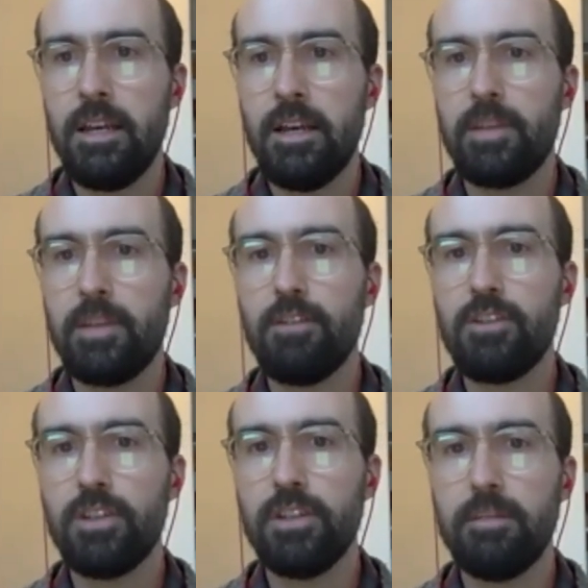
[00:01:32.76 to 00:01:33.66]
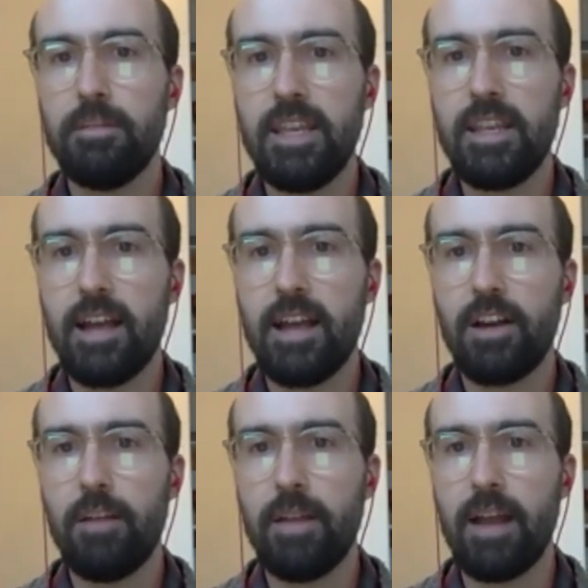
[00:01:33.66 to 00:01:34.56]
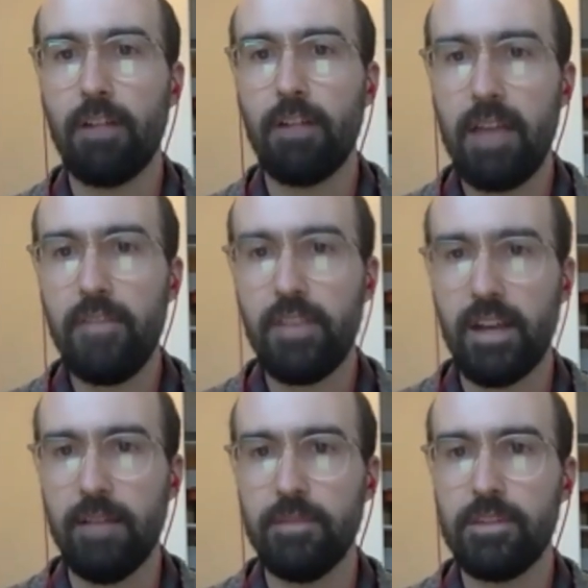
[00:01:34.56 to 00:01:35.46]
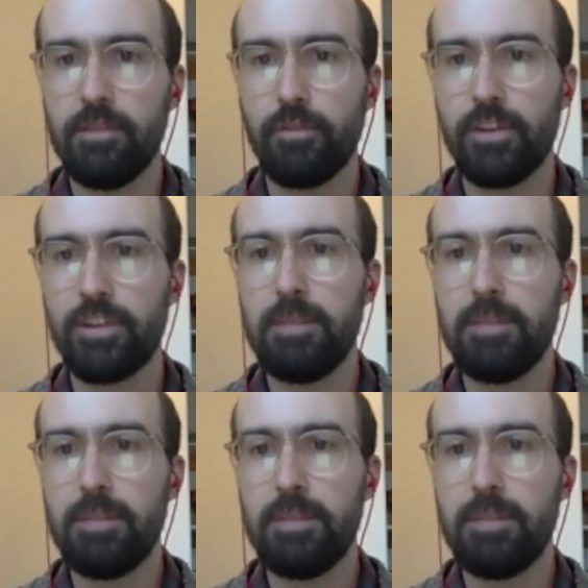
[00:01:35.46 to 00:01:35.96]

But socialism need not come in our lifetimes for